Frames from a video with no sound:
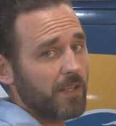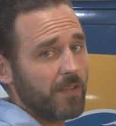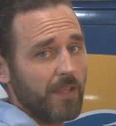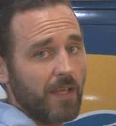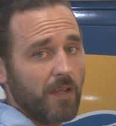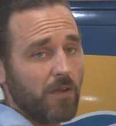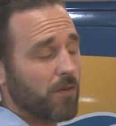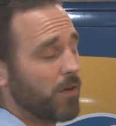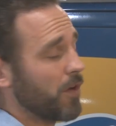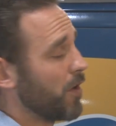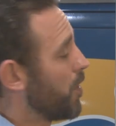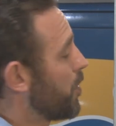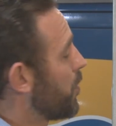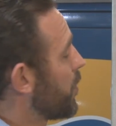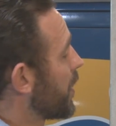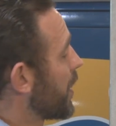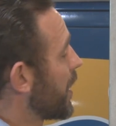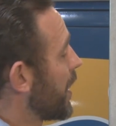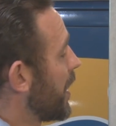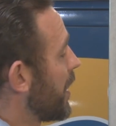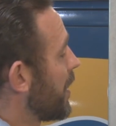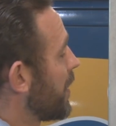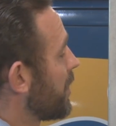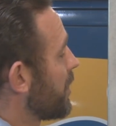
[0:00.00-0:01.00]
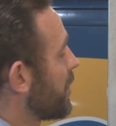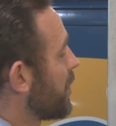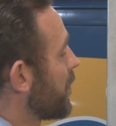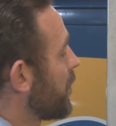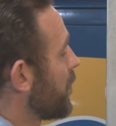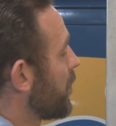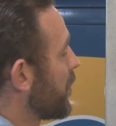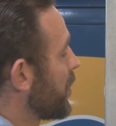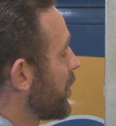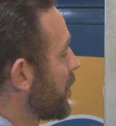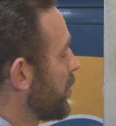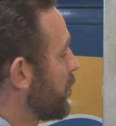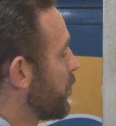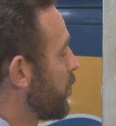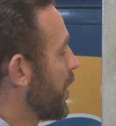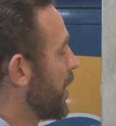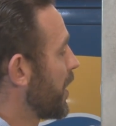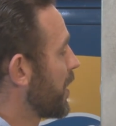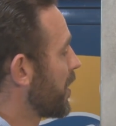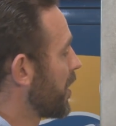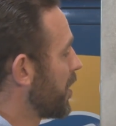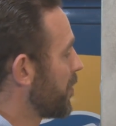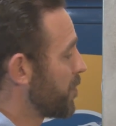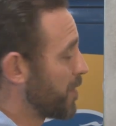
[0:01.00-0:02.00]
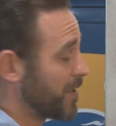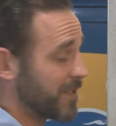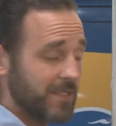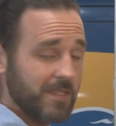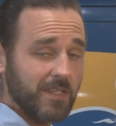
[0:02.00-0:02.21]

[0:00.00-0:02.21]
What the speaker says: and that will go again until you wake up at